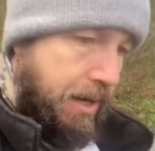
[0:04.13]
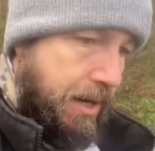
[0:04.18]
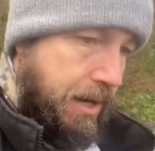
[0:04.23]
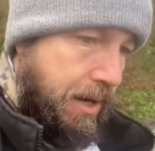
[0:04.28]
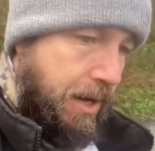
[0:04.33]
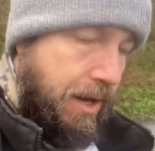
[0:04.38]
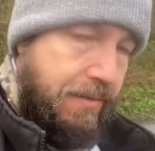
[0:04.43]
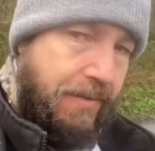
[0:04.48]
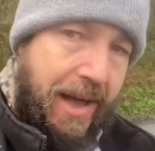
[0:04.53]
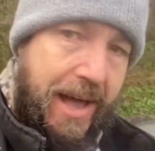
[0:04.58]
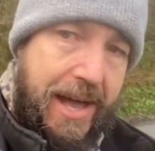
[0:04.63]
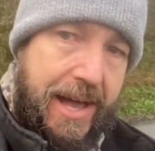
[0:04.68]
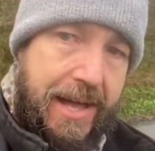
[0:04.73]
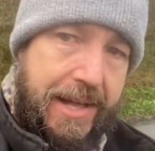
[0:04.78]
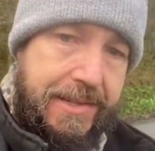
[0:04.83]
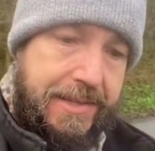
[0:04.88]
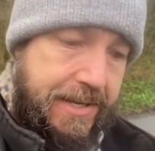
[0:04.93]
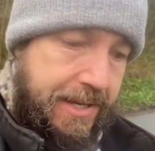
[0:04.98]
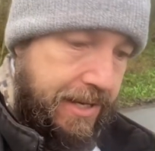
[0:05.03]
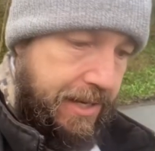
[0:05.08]
I've
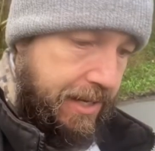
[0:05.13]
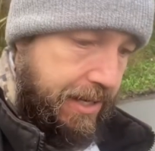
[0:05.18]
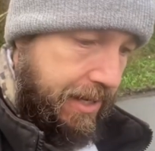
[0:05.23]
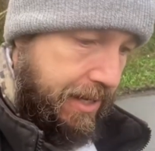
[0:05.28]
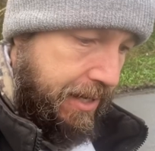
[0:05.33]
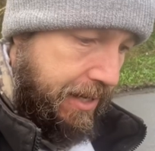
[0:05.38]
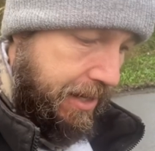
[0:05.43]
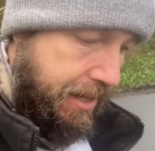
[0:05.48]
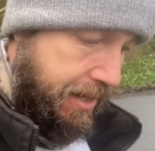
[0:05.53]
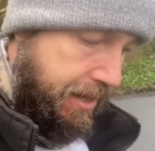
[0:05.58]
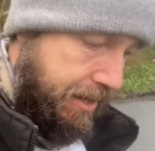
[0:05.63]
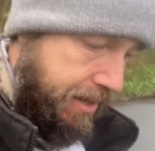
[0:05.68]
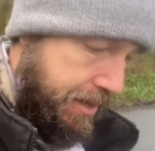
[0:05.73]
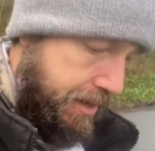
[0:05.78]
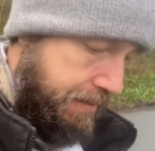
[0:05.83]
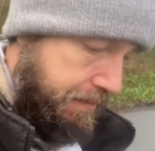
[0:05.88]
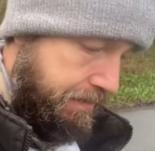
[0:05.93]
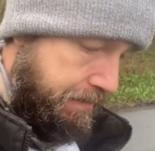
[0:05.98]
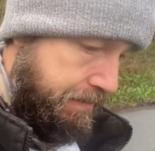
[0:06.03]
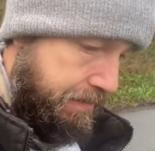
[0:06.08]
had
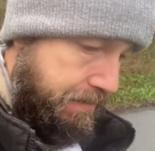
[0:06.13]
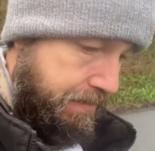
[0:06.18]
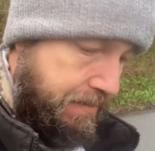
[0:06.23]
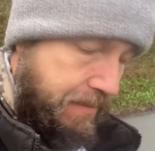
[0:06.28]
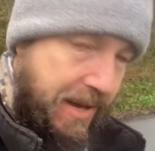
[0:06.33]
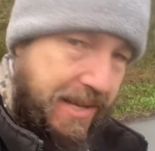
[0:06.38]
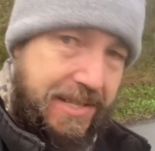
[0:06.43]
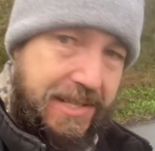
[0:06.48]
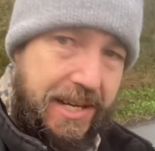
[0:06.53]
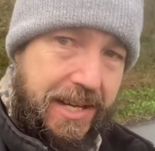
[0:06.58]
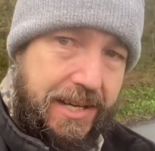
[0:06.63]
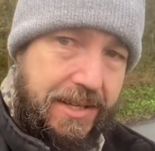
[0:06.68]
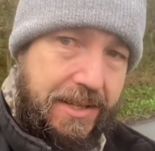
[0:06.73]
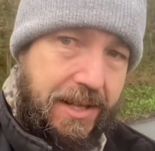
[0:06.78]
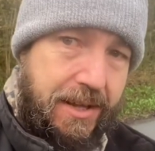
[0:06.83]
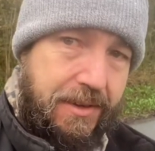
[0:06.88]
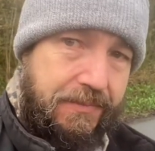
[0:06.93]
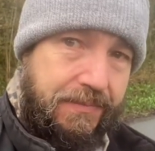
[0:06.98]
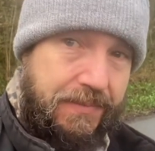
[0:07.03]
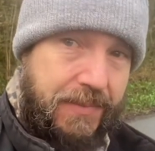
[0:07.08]
basically
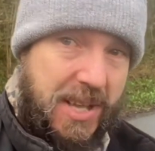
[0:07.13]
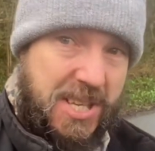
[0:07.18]
a